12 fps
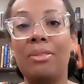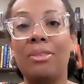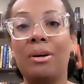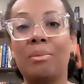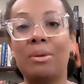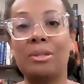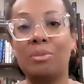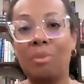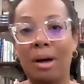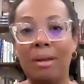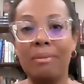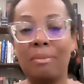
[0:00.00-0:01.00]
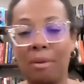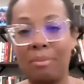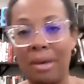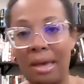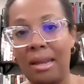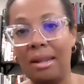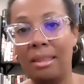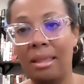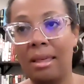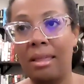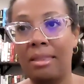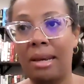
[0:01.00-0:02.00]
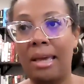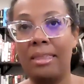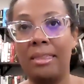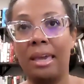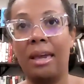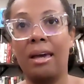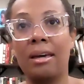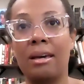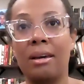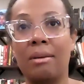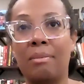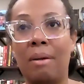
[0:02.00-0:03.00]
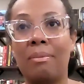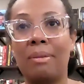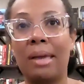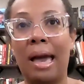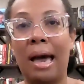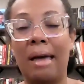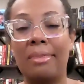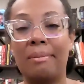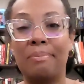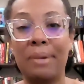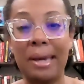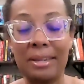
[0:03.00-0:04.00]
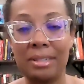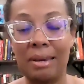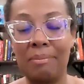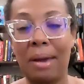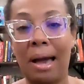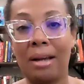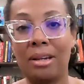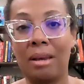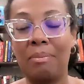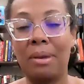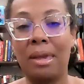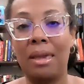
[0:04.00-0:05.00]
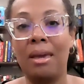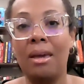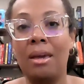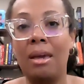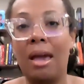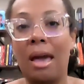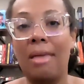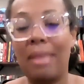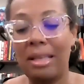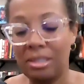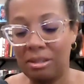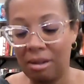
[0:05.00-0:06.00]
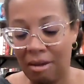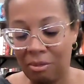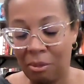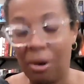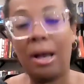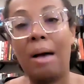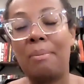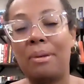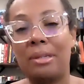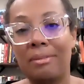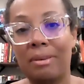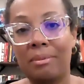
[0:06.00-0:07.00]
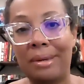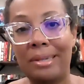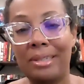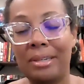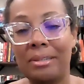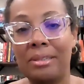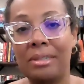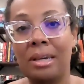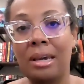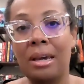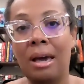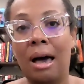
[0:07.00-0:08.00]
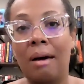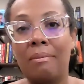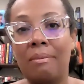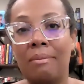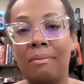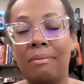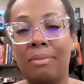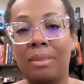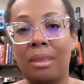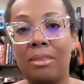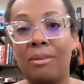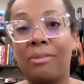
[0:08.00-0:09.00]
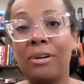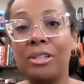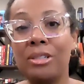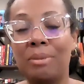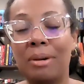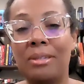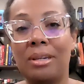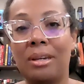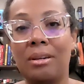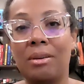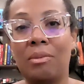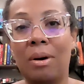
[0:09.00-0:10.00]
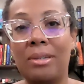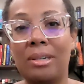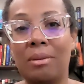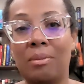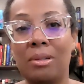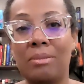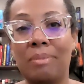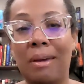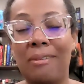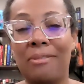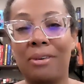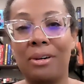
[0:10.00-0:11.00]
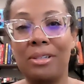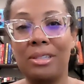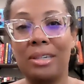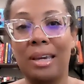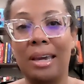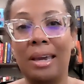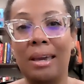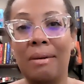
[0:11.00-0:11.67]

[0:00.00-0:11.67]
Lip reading: But there was one moment that I think probably had the biggest impact on me, and that's for a couple of different reasons. Um, the first reason was it was my first